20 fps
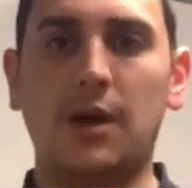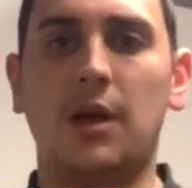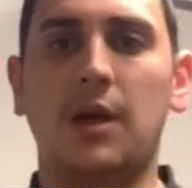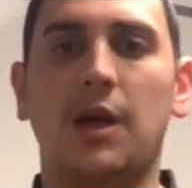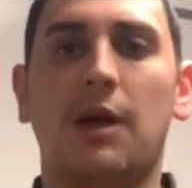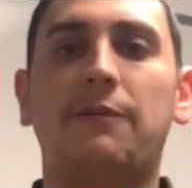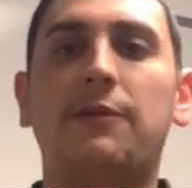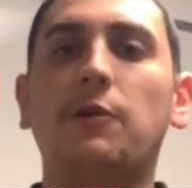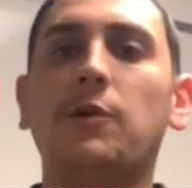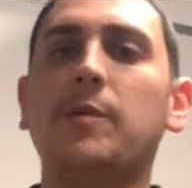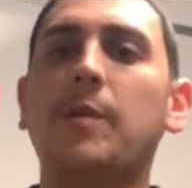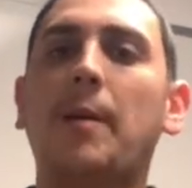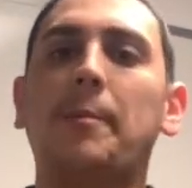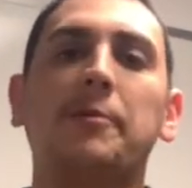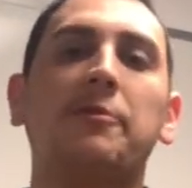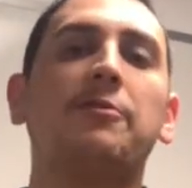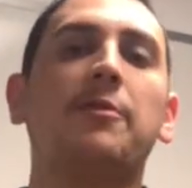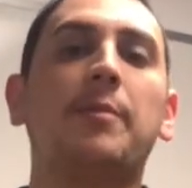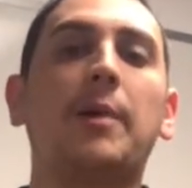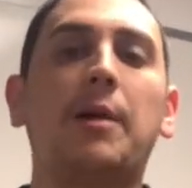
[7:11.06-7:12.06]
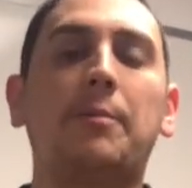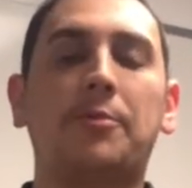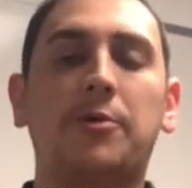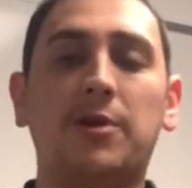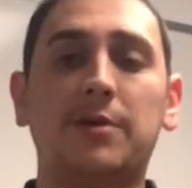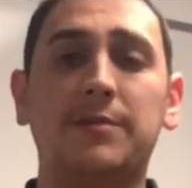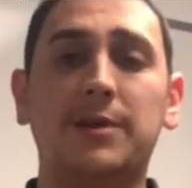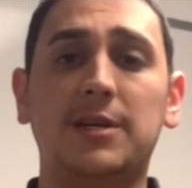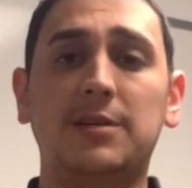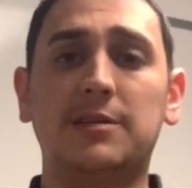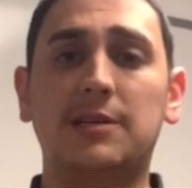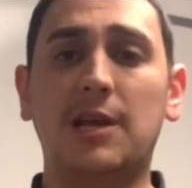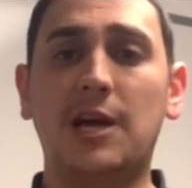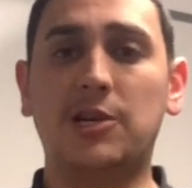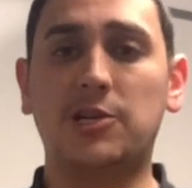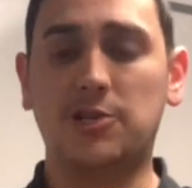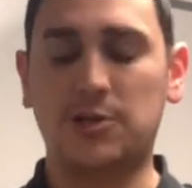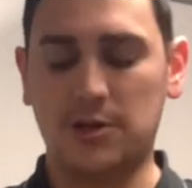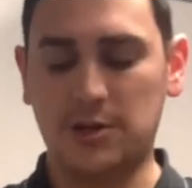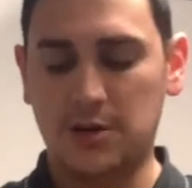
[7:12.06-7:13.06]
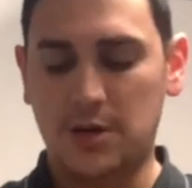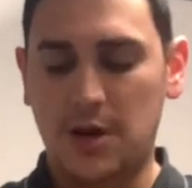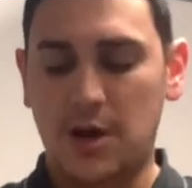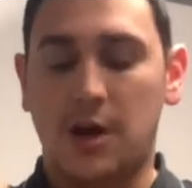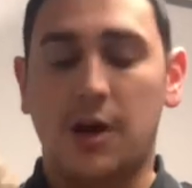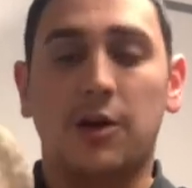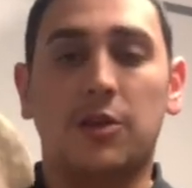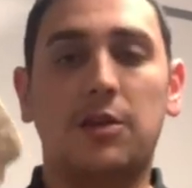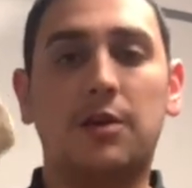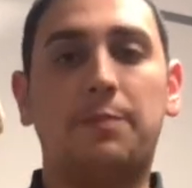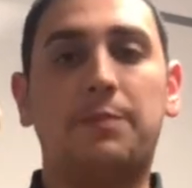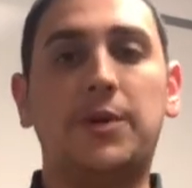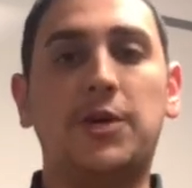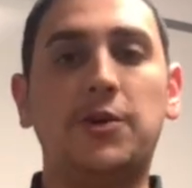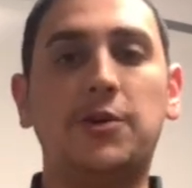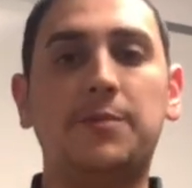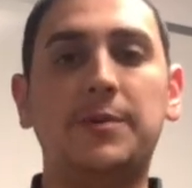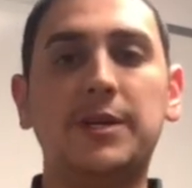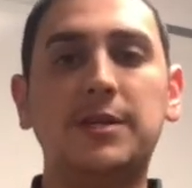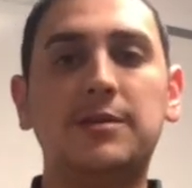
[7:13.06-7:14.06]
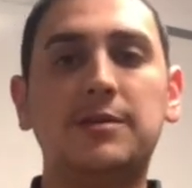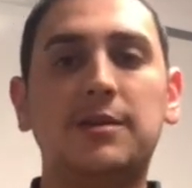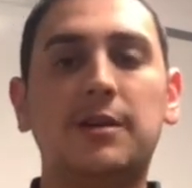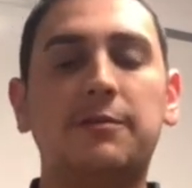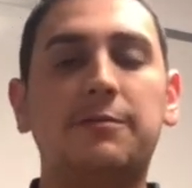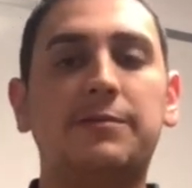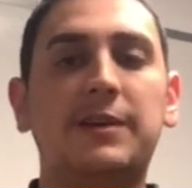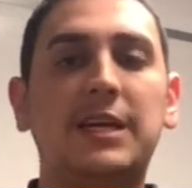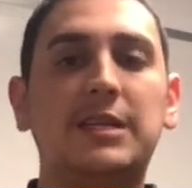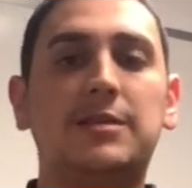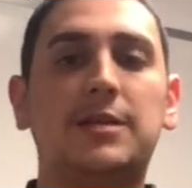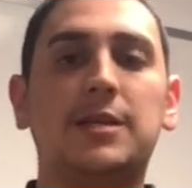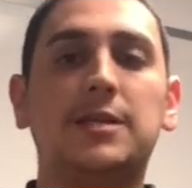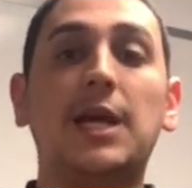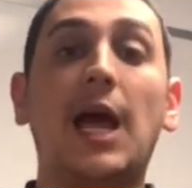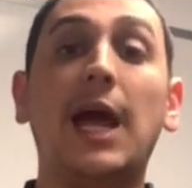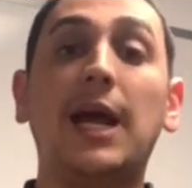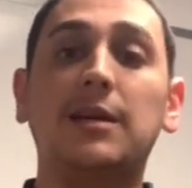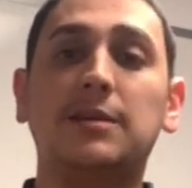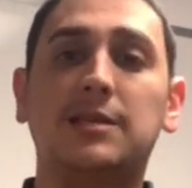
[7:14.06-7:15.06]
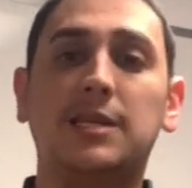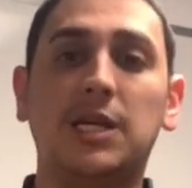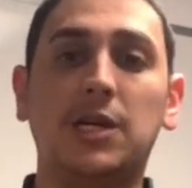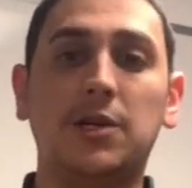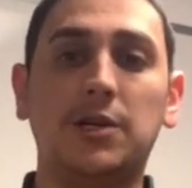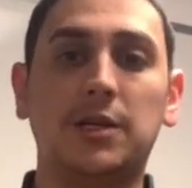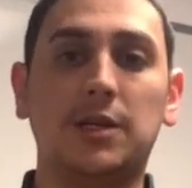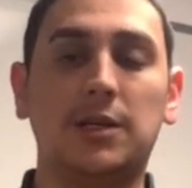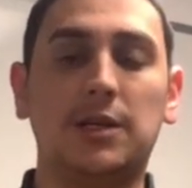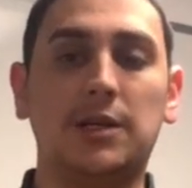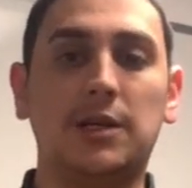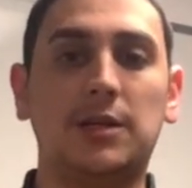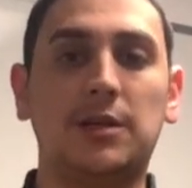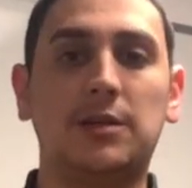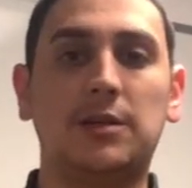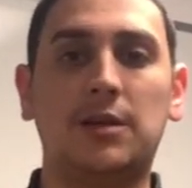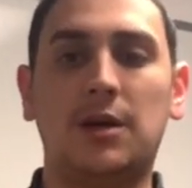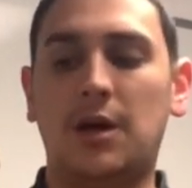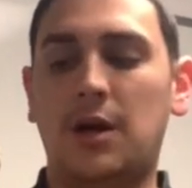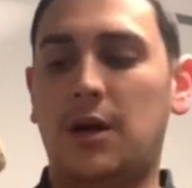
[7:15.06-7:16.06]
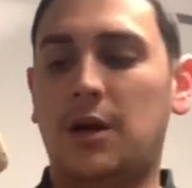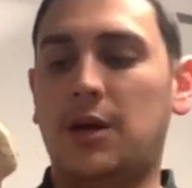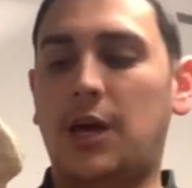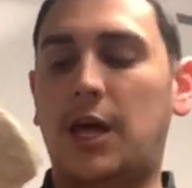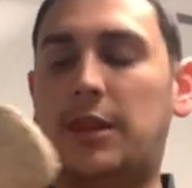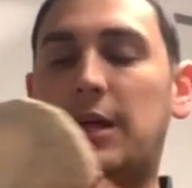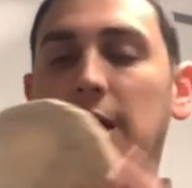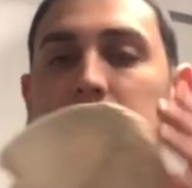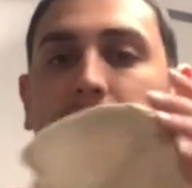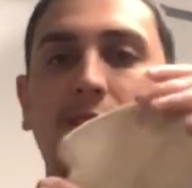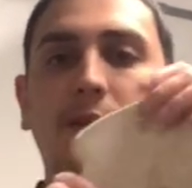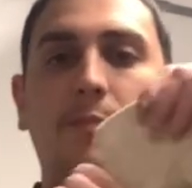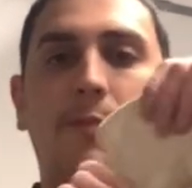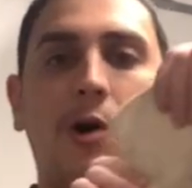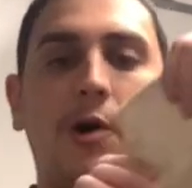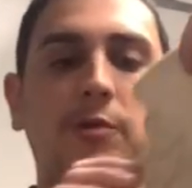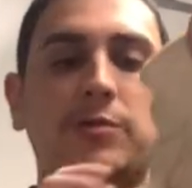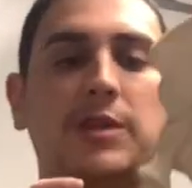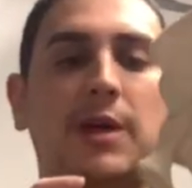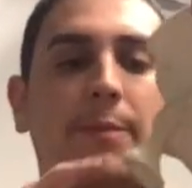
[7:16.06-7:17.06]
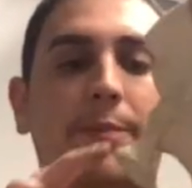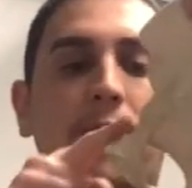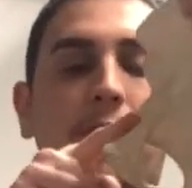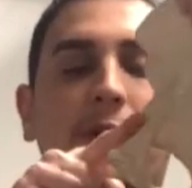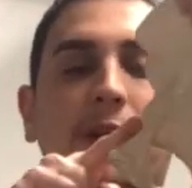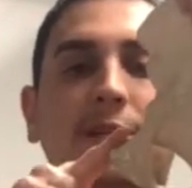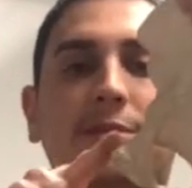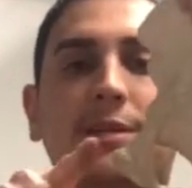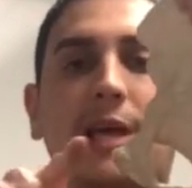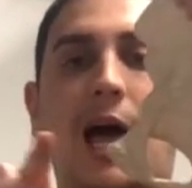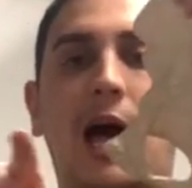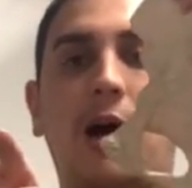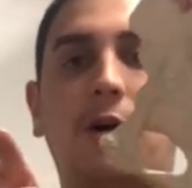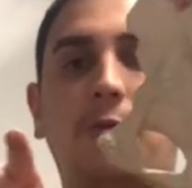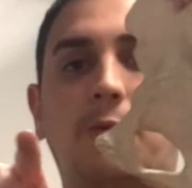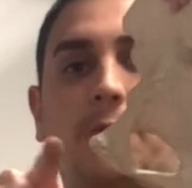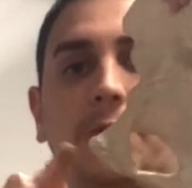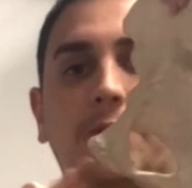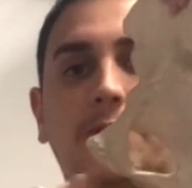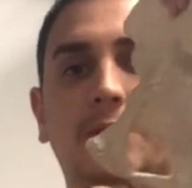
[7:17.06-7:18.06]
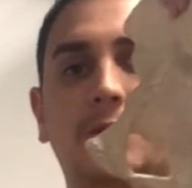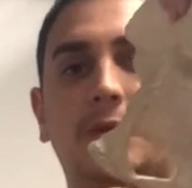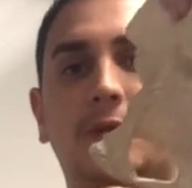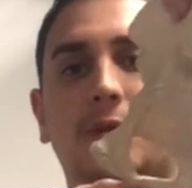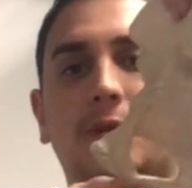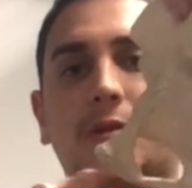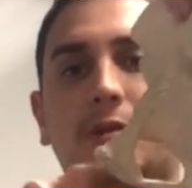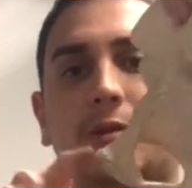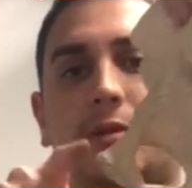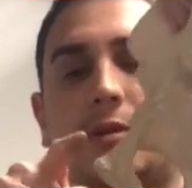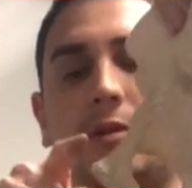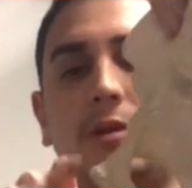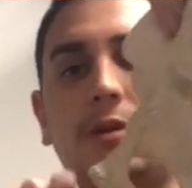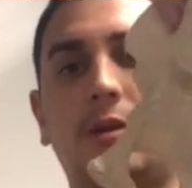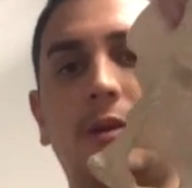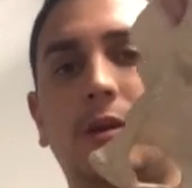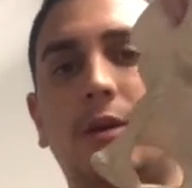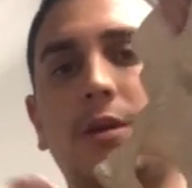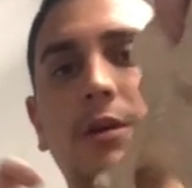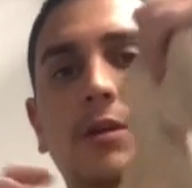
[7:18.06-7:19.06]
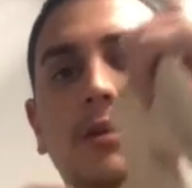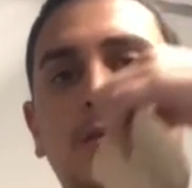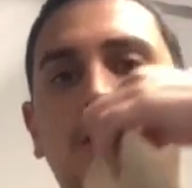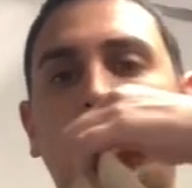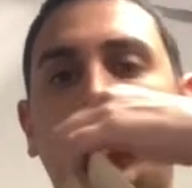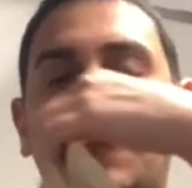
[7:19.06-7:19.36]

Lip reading: If you remember from our previous lecture, the pubis faces anteriorly, and that's the bone that points outwards. The